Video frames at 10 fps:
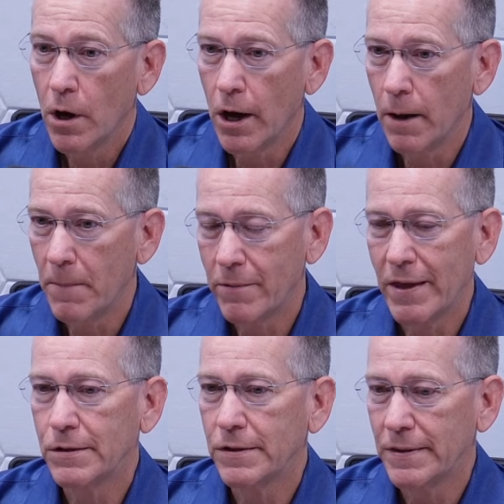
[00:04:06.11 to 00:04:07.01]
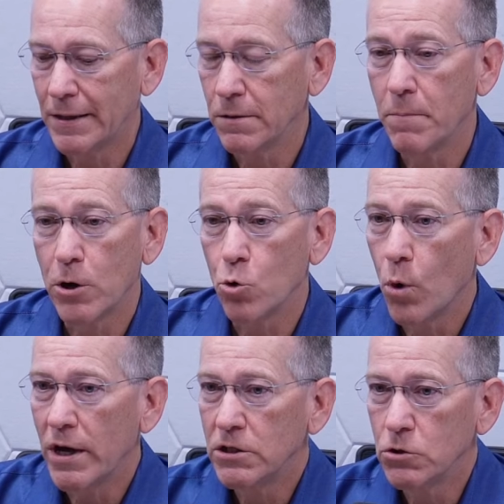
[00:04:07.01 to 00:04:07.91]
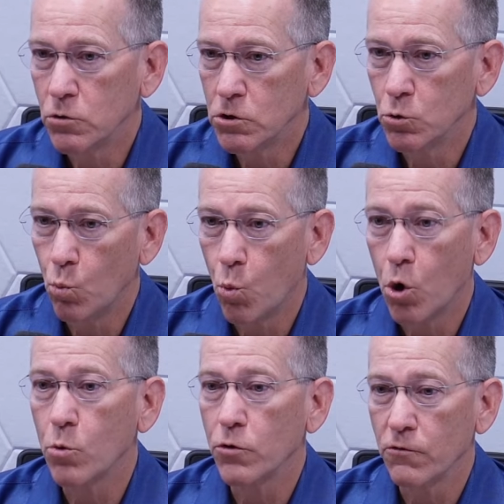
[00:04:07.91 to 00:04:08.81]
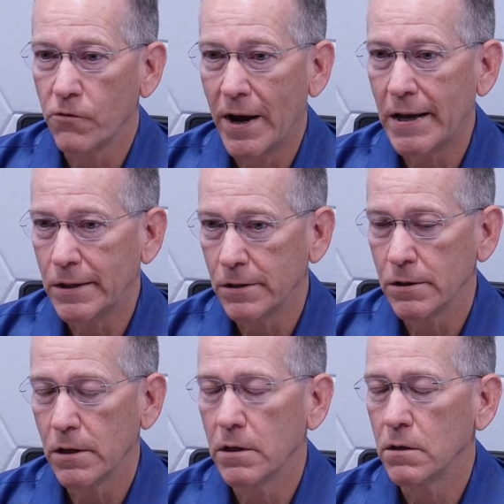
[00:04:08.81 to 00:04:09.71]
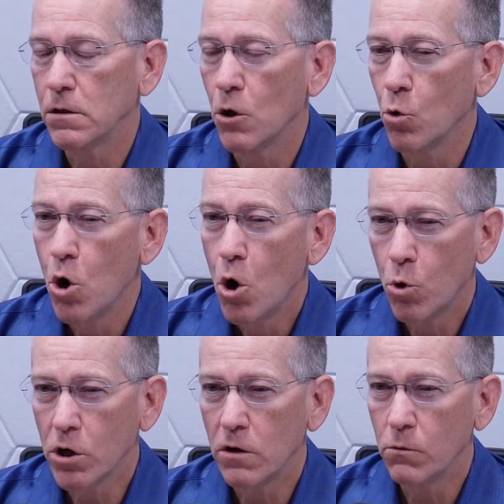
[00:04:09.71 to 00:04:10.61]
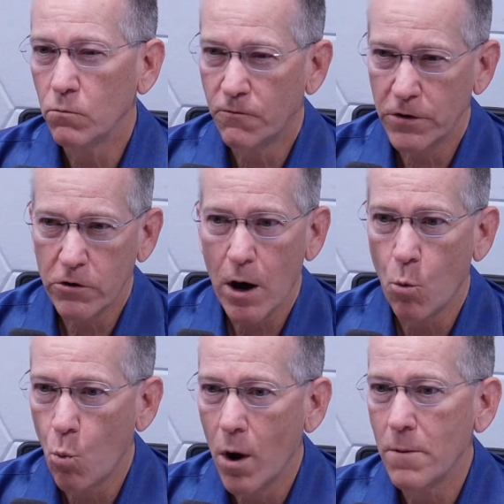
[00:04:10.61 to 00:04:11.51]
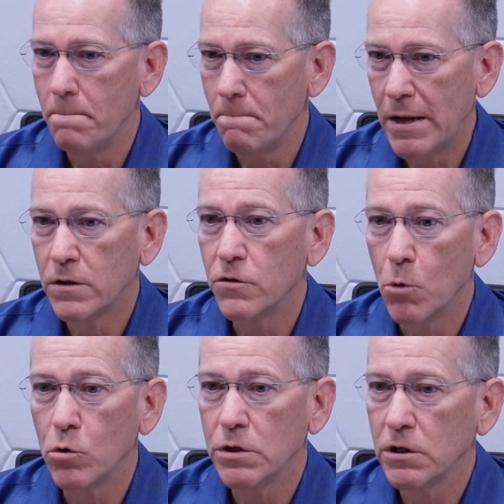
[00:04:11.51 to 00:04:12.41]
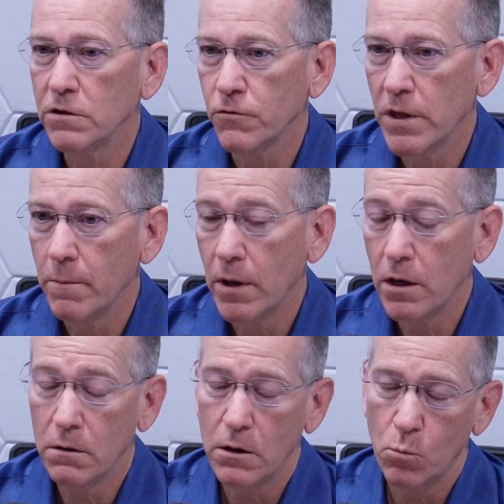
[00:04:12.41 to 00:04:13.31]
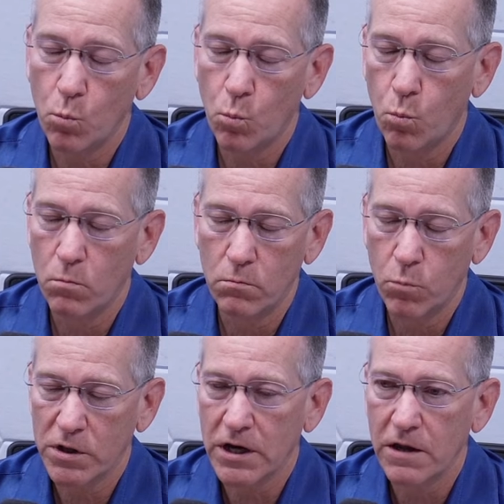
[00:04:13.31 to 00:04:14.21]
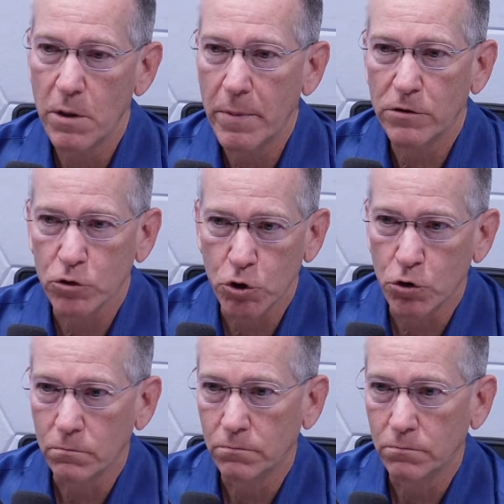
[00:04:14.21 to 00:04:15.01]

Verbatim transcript: Uh, maybe that's that's a better way to, to work with your finances. And so we're gonna figure out what makes the most sense for them and, and what's gonna give them the best return.